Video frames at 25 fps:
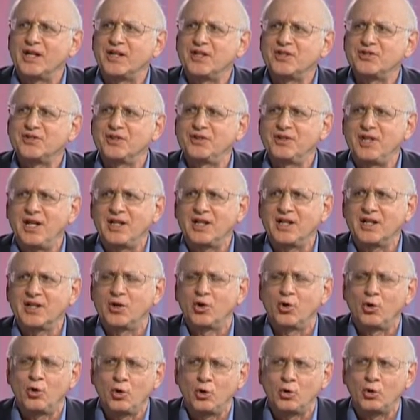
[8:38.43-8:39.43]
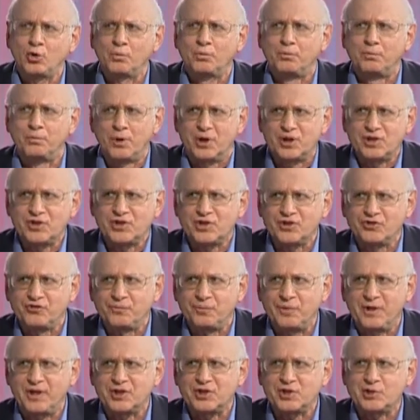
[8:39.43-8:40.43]
Is it taking a whole bunch of
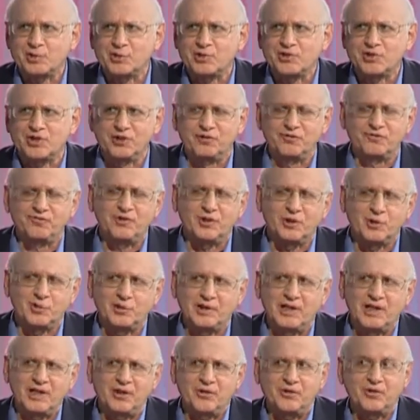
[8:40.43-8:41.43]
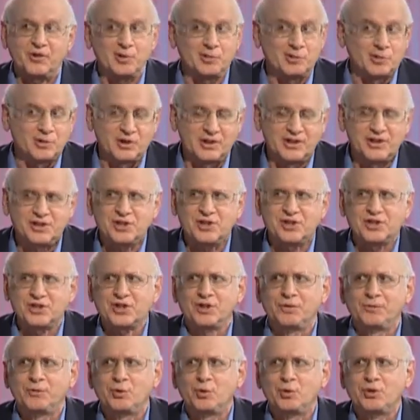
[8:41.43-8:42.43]
pictures and figuring out the
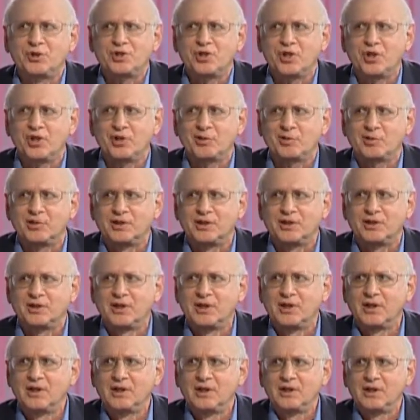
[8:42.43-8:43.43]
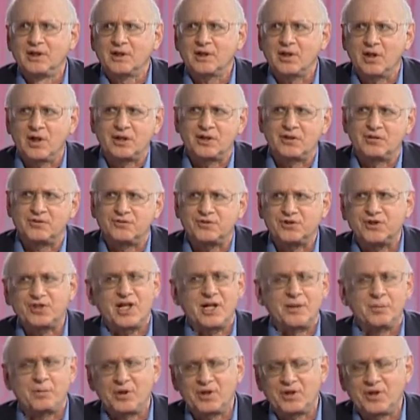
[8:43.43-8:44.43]
relationship to each other and kind of
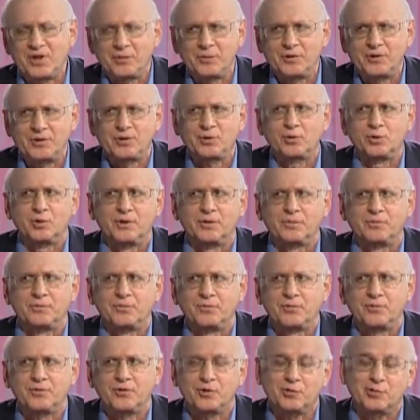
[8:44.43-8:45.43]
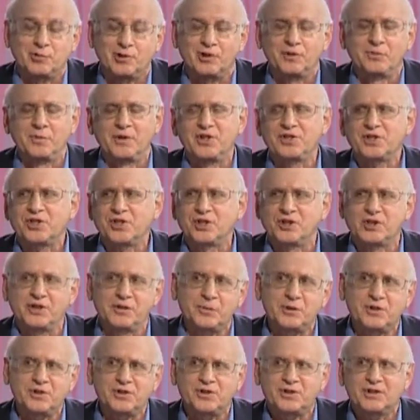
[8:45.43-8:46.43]
shaping them into a three-dimensional
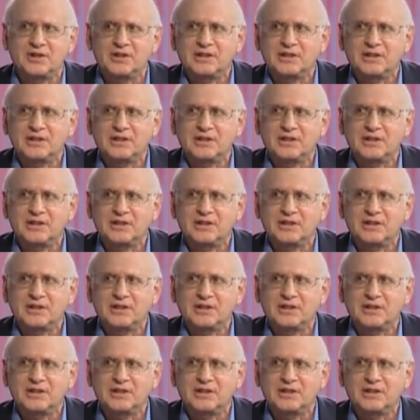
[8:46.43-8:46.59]
image?